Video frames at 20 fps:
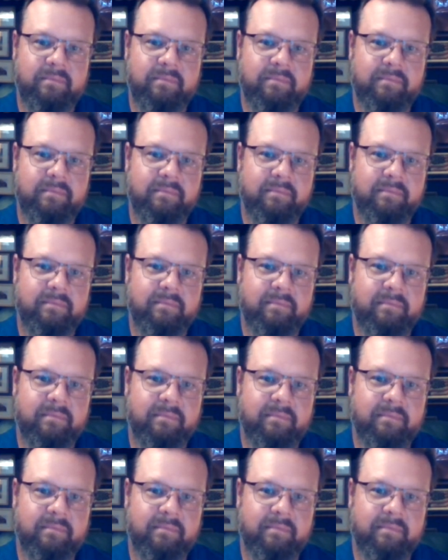
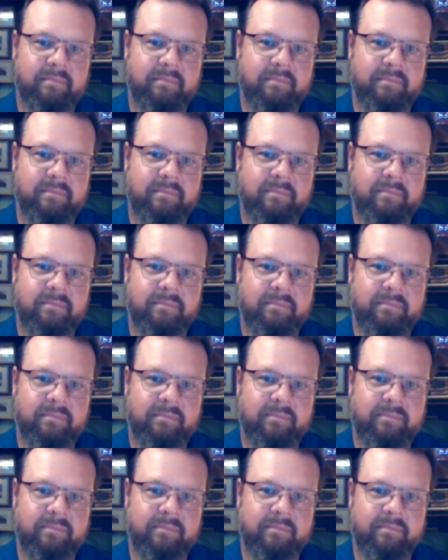
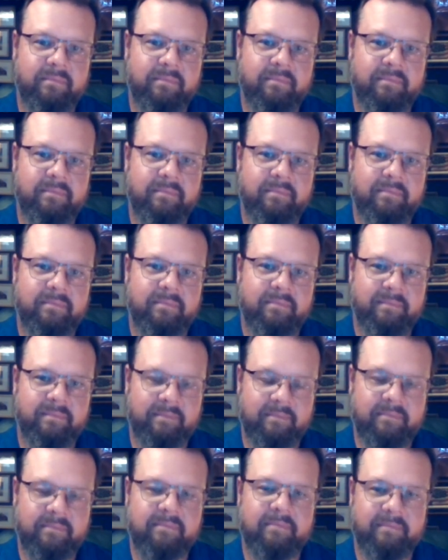
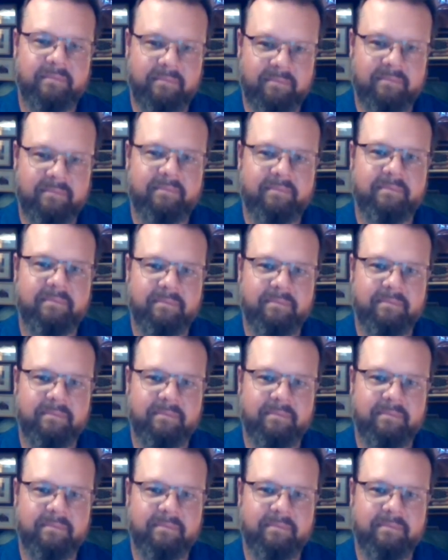No words are spoken by the person on screen.